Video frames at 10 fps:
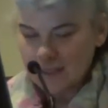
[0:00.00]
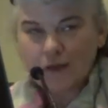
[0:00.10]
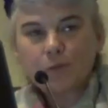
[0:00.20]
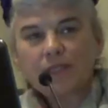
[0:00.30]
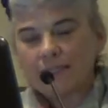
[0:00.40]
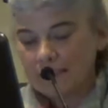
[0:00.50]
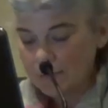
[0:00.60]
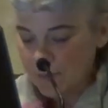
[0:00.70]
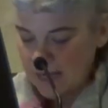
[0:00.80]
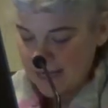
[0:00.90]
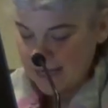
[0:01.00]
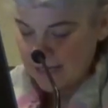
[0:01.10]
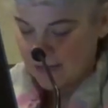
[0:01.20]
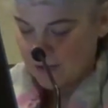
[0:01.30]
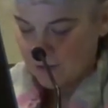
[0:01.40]
Completely by
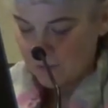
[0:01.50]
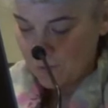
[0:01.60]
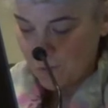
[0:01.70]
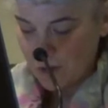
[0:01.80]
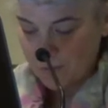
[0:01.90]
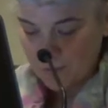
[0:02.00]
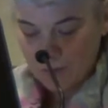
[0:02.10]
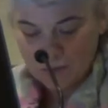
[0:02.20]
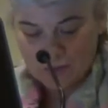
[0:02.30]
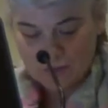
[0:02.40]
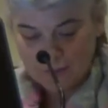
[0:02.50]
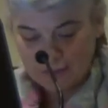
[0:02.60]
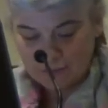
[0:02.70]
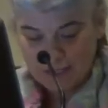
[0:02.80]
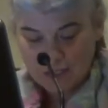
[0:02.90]
and for persons
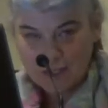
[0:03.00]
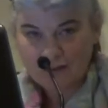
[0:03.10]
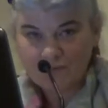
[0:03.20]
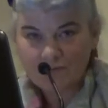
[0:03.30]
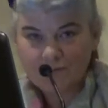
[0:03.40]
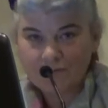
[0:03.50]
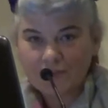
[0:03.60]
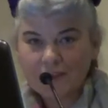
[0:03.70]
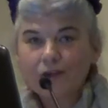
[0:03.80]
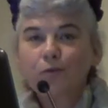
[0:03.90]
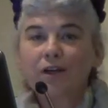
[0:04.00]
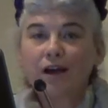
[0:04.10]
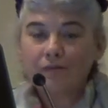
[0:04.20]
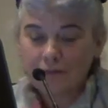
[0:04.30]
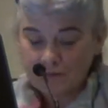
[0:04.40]
with dementia. We
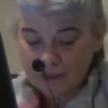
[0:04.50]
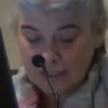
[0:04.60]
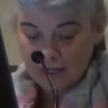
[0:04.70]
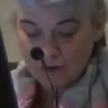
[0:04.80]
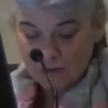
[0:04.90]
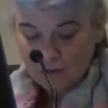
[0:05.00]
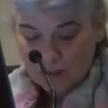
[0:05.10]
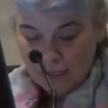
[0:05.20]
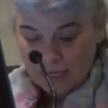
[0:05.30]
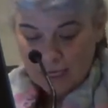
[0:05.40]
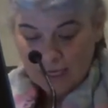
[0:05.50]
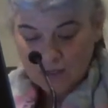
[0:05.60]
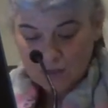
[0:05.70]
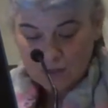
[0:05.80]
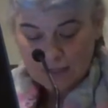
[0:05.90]
offer video
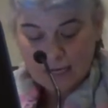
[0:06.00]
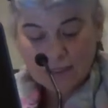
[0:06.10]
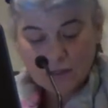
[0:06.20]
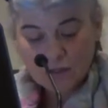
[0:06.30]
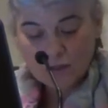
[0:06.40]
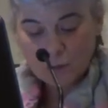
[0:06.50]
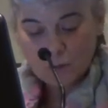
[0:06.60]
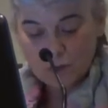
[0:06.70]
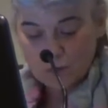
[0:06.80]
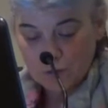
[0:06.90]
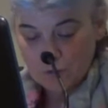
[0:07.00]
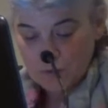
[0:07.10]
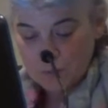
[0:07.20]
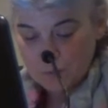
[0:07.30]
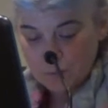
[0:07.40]
and text support
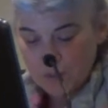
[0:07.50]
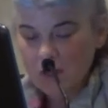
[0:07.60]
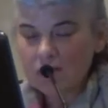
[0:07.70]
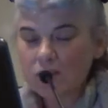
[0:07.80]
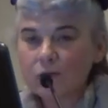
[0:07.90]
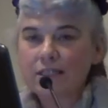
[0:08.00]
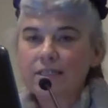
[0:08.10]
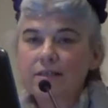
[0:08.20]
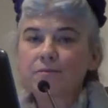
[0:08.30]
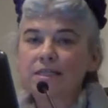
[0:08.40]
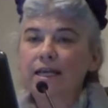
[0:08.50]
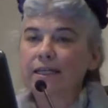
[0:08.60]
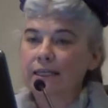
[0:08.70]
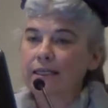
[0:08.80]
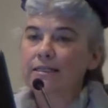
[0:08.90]
groups, but also it seems
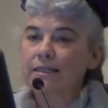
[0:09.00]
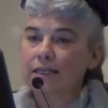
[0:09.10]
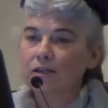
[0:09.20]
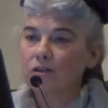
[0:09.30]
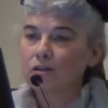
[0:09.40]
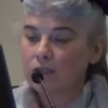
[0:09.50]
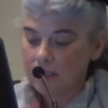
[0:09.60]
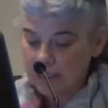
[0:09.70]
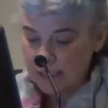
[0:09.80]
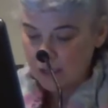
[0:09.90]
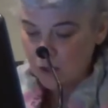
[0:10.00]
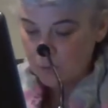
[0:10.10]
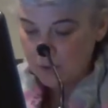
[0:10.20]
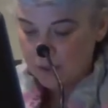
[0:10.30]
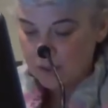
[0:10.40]
like it is geared to
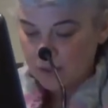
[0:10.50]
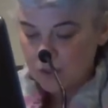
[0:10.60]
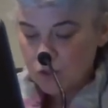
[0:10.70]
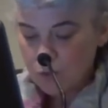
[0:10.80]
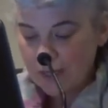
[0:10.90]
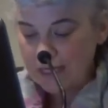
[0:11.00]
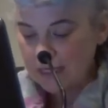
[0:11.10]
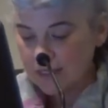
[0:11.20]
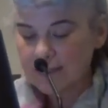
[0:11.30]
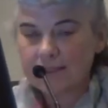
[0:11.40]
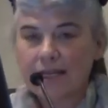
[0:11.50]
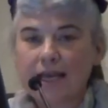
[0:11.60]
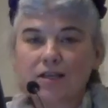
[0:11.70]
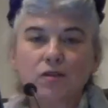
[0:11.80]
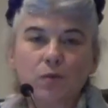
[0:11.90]
help train us
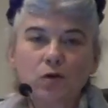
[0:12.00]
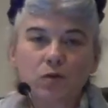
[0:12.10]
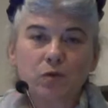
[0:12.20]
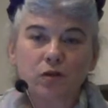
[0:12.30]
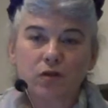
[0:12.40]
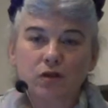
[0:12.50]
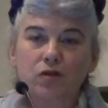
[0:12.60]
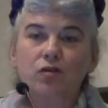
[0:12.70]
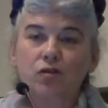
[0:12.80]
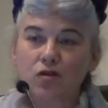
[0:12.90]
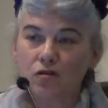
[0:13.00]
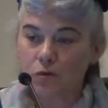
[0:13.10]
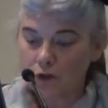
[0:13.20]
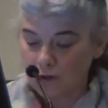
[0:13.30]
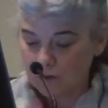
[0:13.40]
as spokespersons to the
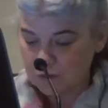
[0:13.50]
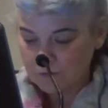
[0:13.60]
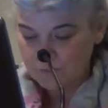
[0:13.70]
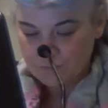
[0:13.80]
world.